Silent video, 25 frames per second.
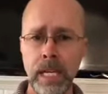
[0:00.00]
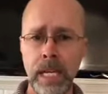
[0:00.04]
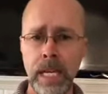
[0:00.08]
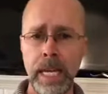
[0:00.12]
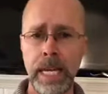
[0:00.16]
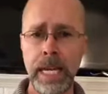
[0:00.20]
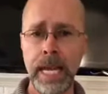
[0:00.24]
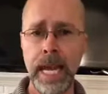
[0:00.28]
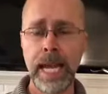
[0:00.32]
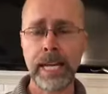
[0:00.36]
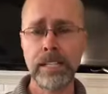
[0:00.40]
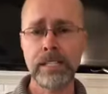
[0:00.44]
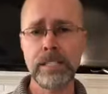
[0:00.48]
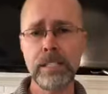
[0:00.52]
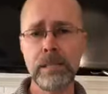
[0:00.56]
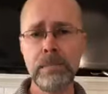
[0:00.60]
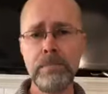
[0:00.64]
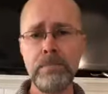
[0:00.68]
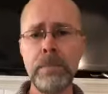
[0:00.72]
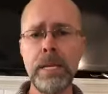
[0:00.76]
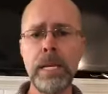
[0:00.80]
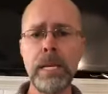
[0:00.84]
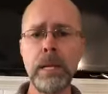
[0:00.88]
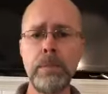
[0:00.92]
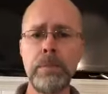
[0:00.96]
And actually,
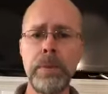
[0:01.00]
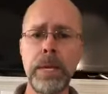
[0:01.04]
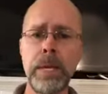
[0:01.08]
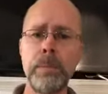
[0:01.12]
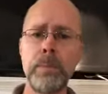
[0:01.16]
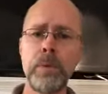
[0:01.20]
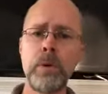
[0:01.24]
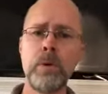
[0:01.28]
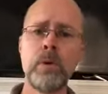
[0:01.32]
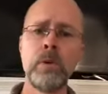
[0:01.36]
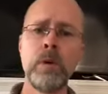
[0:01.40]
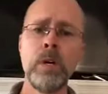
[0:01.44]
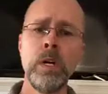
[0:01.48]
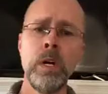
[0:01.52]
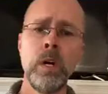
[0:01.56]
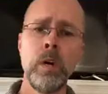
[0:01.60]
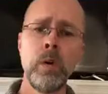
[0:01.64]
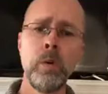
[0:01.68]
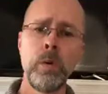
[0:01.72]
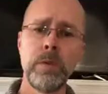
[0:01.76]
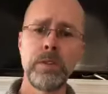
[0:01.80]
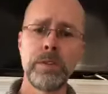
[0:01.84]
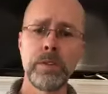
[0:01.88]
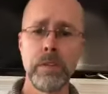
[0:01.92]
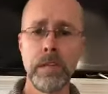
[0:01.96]
many people
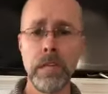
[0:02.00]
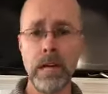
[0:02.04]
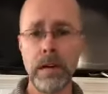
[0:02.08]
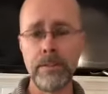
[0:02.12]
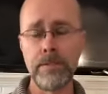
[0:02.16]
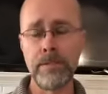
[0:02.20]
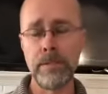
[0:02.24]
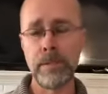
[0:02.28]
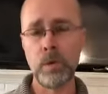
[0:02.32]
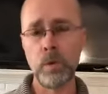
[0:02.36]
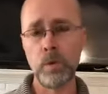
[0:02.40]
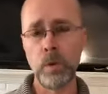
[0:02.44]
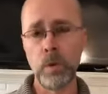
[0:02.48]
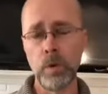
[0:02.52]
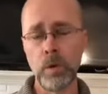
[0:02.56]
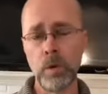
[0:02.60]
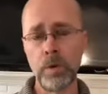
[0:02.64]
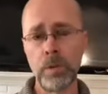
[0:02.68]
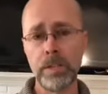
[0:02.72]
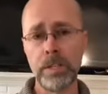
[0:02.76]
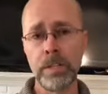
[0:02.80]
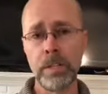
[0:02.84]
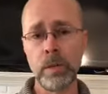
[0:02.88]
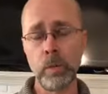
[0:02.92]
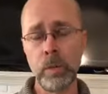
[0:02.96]
with the love of the
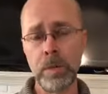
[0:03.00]
world and the